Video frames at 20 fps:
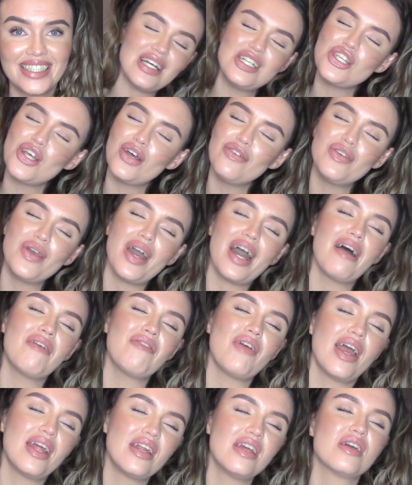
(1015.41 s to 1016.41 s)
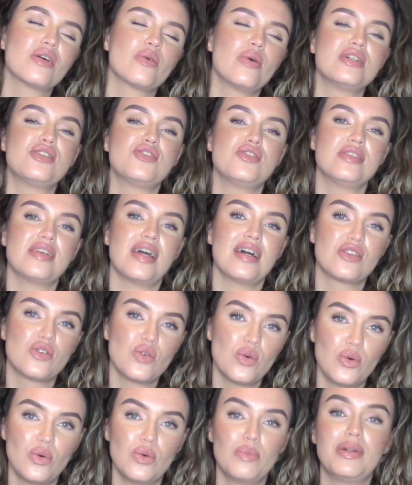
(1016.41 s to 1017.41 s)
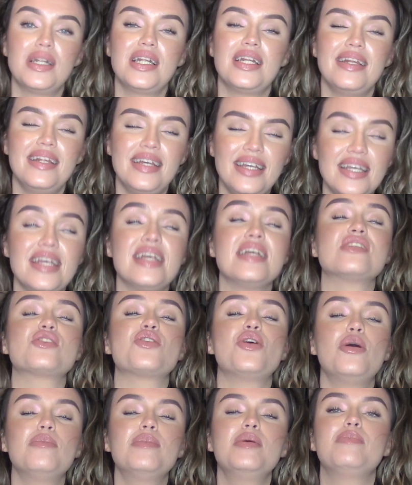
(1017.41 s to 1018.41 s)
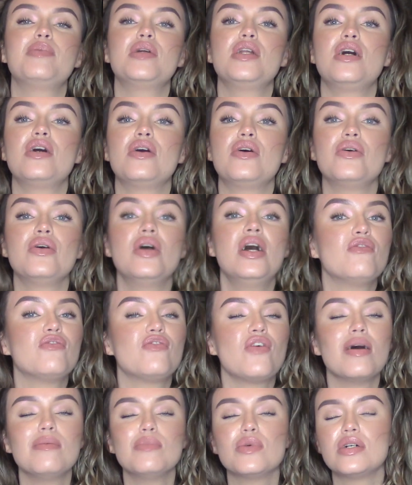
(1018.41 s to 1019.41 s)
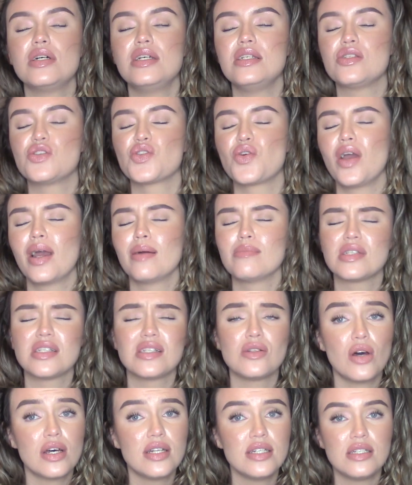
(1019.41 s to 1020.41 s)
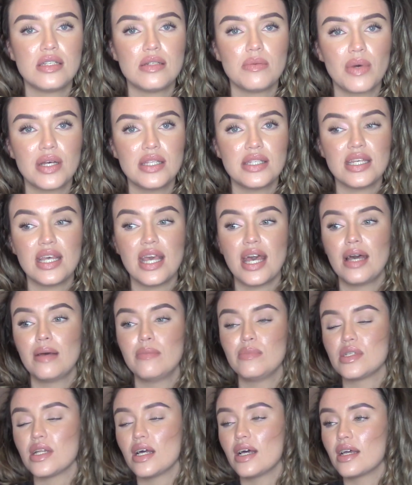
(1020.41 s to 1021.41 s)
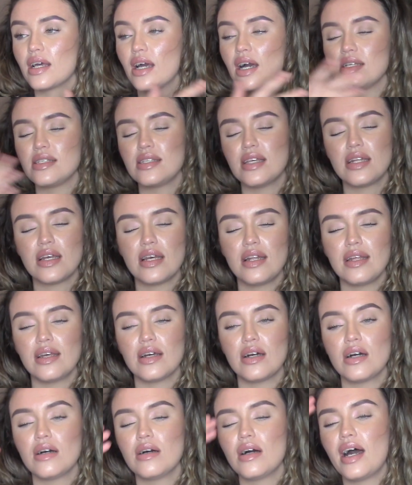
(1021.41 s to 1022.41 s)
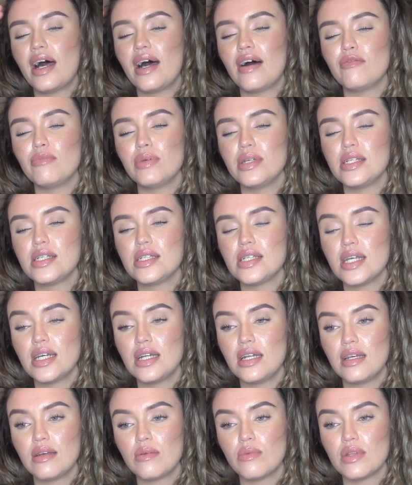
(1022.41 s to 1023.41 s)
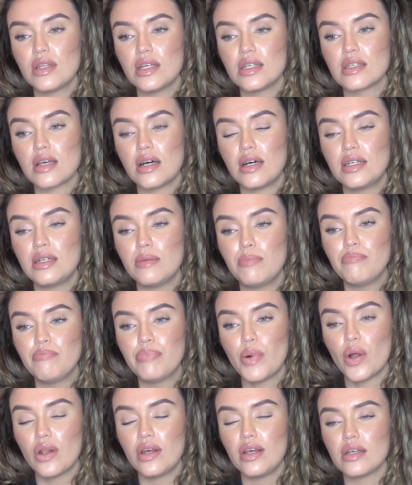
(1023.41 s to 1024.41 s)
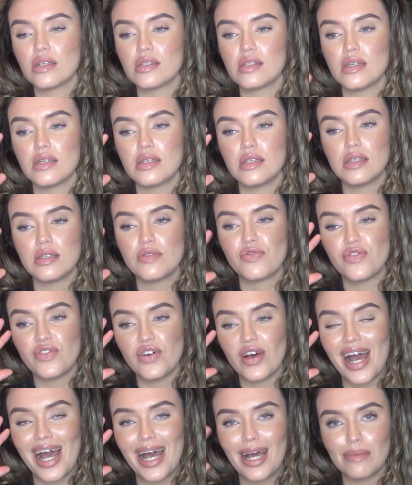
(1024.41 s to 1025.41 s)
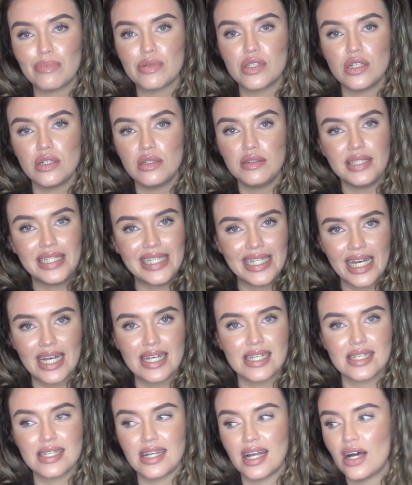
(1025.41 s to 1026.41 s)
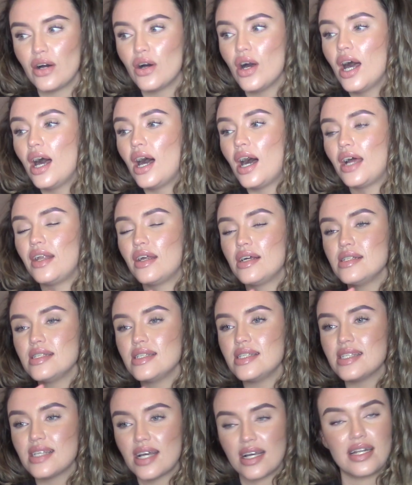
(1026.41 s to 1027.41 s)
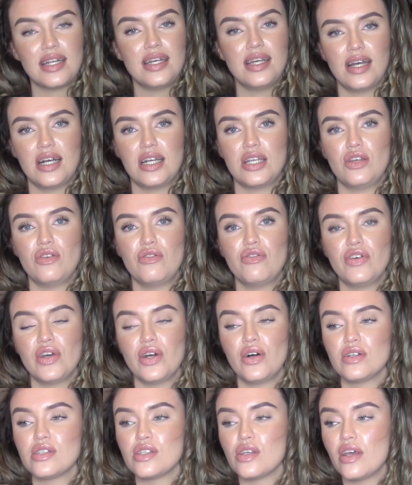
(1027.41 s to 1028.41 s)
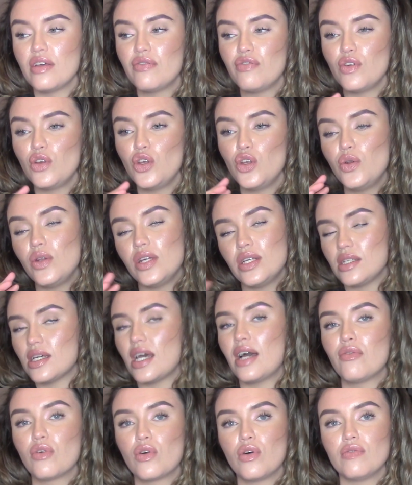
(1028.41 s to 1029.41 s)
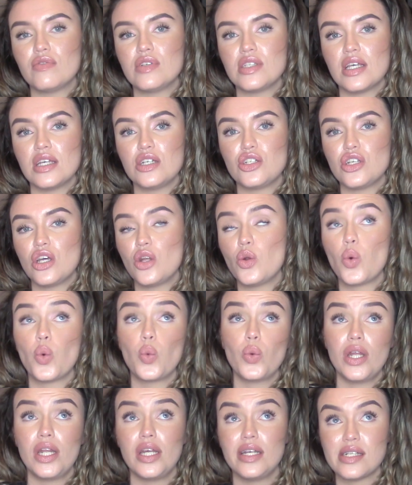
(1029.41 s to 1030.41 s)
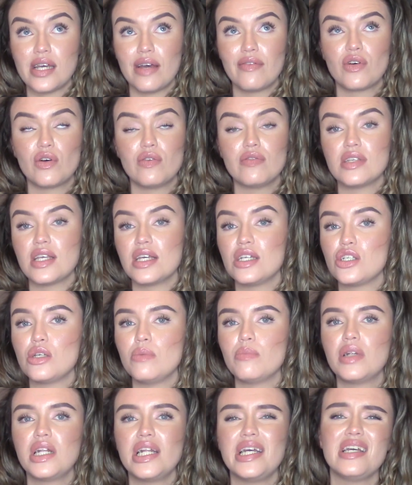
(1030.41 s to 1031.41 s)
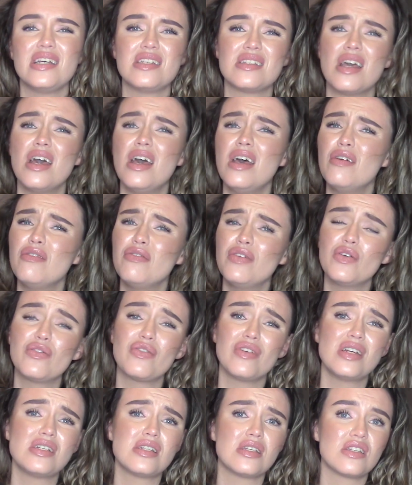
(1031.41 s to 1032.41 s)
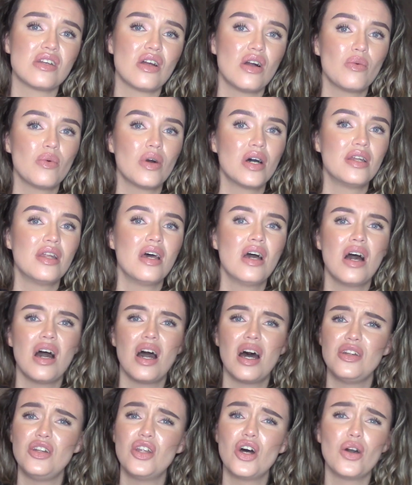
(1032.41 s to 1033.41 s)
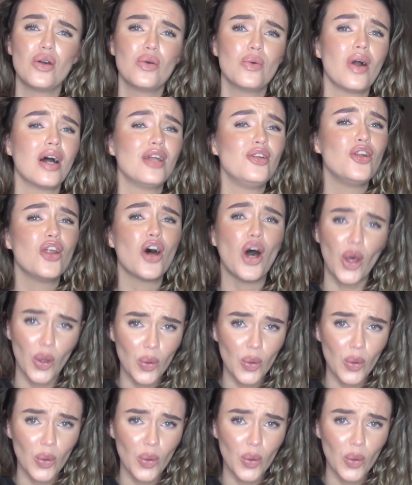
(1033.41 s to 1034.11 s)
So if you have any questions at all, please comment below, find me on Instagram, slide into my DMs. Like I said earlier, I have been dealing with this kind bollocks for absolute years now. I know exactly how you feel, so if you need to have a conversation, or we need to have a conversation, please feel free to start one. I know, and